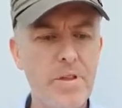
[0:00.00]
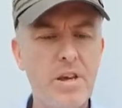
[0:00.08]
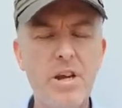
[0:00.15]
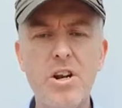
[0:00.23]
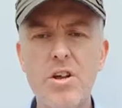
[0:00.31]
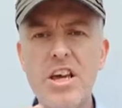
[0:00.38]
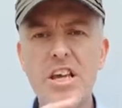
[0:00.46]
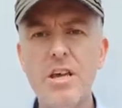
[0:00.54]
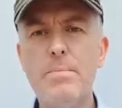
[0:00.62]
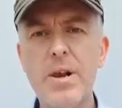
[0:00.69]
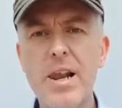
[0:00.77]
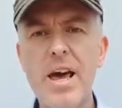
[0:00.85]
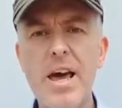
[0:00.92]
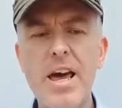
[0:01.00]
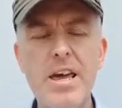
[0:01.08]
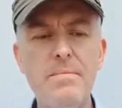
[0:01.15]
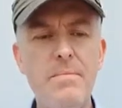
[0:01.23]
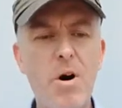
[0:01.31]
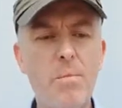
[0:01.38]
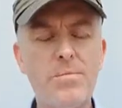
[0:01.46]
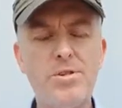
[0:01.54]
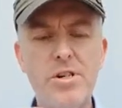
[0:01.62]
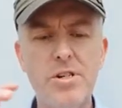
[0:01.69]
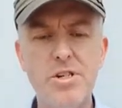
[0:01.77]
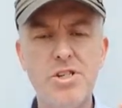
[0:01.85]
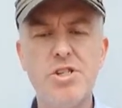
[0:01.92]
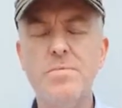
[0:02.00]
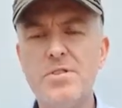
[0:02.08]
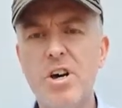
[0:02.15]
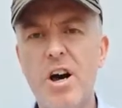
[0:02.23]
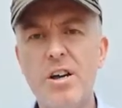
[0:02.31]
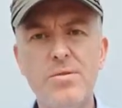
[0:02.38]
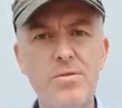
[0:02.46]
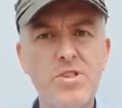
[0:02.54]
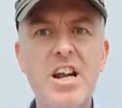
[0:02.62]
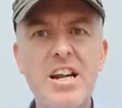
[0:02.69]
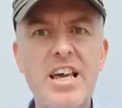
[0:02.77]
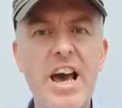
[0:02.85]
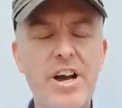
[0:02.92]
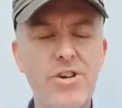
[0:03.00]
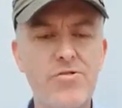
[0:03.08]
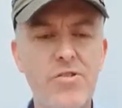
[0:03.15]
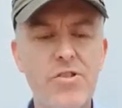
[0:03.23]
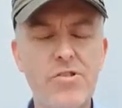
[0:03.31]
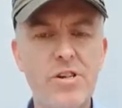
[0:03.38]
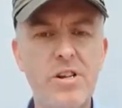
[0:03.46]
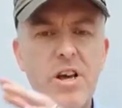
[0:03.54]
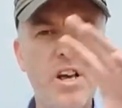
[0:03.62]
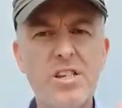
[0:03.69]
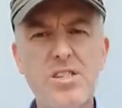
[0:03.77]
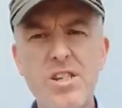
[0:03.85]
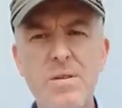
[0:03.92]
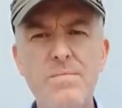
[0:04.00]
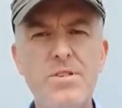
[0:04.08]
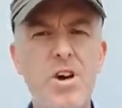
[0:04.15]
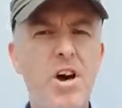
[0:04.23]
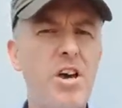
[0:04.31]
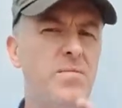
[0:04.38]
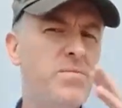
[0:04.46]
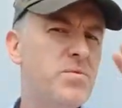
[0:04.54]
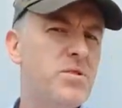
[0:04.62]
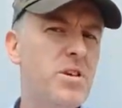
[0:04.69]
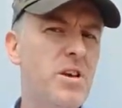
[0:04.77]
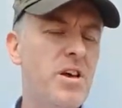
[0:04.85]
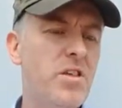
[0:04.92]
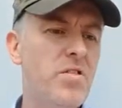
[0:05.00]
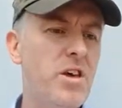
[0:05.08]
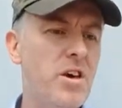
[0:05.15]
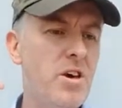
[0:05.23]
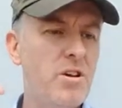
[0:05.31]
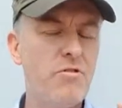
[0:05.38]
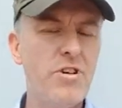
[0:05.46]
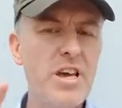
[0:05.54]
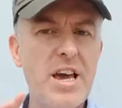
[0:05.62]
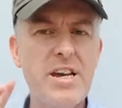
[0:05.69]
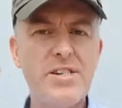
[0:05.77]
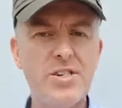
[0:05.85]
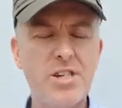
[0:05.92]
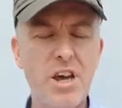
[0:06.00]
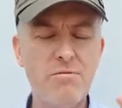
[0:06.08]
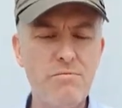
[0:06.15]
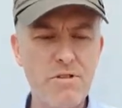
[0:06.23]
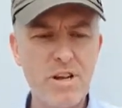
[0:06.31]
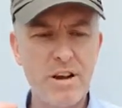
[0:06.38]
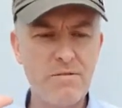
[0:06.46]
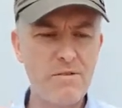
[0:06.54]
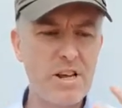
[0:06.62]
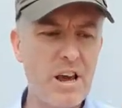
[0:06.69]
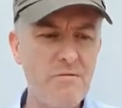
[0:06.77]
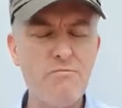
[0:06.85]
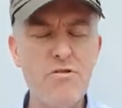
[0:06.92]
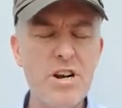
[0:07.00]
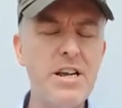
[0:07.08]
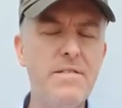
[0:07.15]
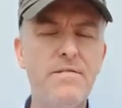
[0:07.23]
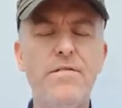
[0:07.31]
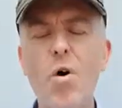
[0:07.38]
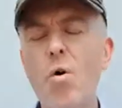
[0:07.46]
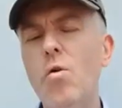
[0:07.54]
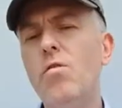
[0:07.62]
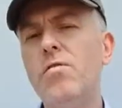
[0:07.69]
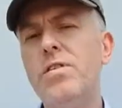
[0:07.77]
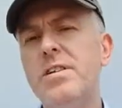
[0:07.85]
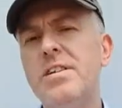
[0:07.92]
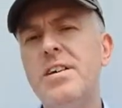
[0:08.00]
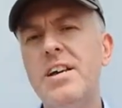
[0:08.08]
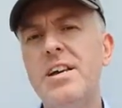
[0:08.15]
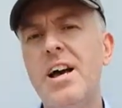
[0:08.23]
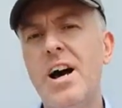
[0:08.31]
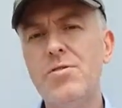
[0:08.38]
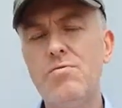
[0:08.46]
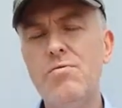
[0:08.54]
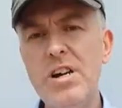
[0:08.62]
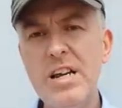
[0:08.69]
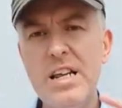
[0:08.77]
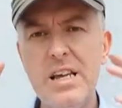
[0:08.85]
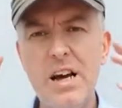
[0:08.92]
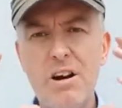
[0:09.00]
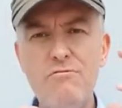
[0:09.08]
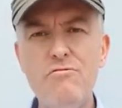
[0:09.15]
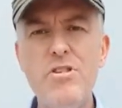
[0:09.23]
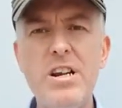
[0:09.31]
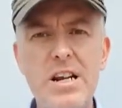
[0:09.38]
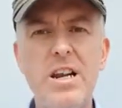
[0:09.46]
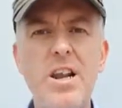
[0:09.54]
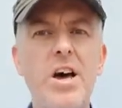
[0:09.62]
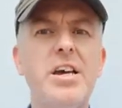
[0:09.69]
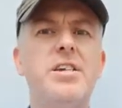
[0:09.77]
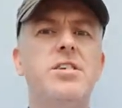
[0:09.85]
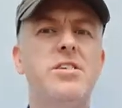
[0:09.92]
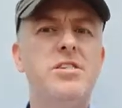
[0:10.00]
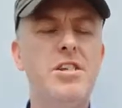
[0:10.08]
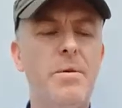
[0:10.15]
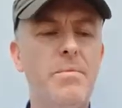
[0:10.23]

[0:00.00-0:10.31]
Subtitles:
you get your play options, your subtitles, and any extras. And sometimes the creators get really involved, and I really liked some